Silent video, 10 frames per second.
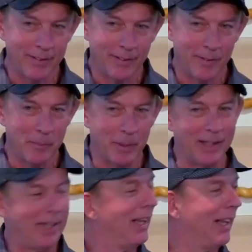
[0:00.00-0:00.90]
but
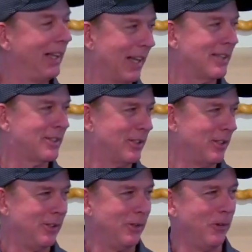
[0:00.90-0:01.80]
he gets to
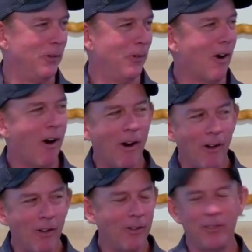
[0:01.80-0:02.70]
do
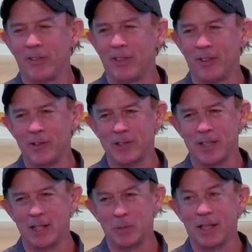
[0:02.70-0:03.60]
all those
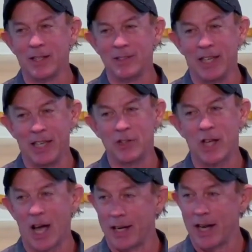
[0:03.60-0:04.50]
things because he's
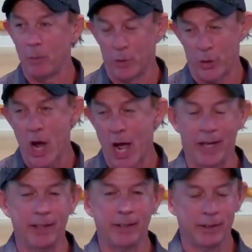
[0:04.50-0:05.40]
god and we're not
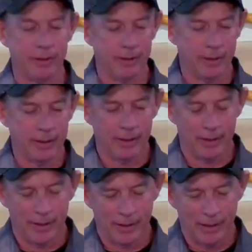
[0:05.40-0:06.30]

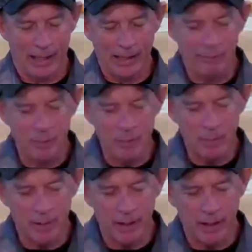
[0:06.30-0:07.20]
i
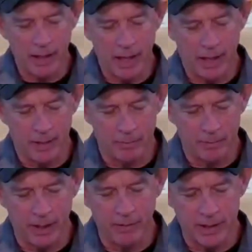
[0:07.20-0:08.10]
remember um,
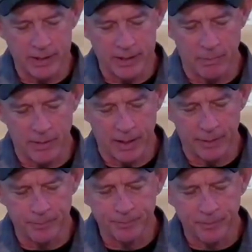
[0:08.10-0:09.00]
hearing something
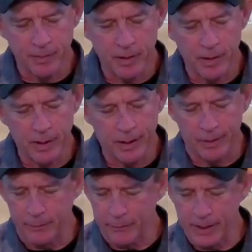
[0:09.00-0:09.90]
uh,
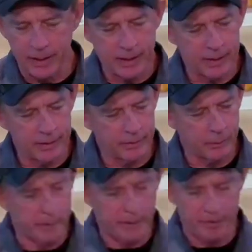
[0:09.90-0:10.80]
reading it or
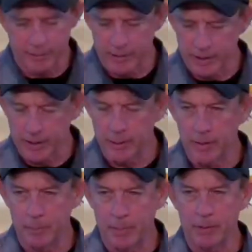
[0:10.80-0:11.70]
whatever uh,
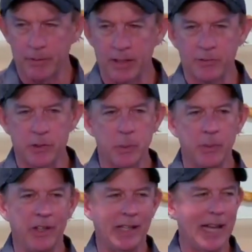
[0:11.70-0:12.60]
about the difference
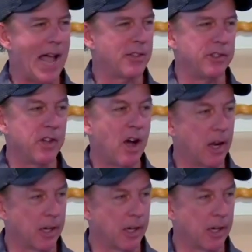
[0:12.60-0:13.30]
between cats and dogs